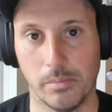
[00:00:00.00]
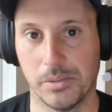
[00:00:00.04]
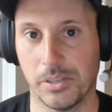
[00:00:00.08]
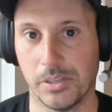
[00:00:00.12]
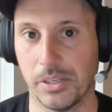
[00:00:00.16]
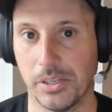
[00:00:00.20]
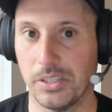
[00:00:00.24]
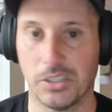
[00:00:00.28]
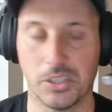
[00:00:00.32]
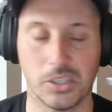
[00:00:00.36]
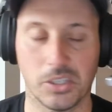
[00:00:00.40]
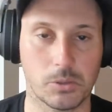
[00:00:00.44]

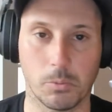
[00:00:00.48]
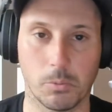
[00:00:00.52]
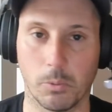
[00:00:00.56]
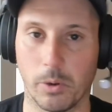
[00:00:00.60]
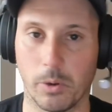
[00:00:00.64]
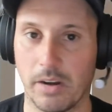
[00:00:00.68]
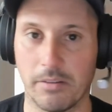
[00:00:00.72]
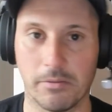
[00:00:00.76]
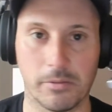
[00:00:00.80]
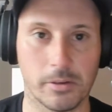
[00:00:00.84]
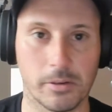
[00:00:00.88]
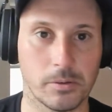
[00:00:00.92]
and just
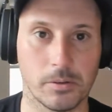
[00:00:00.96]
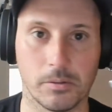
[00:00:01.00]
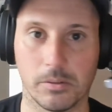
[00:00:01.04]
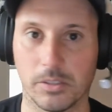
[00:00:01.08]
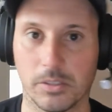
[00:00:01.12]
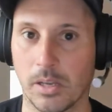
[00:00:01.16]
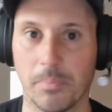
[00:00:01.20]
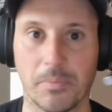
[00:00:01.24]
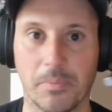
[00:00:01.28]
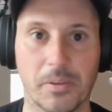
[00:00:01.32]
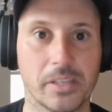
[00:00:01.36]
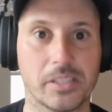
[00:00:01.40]

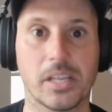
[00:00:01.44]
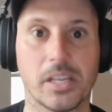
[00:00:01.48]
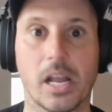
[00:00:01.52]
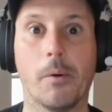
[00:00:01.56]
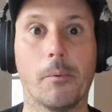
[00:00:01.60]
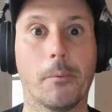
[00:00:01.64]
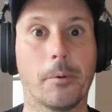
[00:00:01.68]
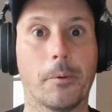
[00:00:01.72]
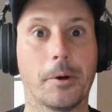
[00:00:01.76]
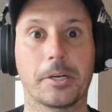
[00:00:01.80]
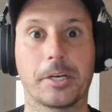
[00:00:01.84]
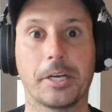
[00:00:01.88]
something's
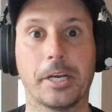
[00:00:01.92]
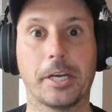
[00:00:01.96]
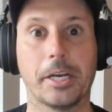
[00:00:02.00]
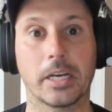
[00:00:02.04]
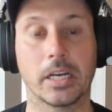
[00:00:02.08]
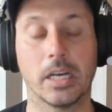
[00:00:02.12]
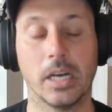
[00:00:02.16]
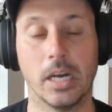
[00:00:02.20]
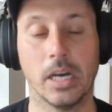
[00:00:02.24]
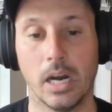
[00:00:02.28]
not working.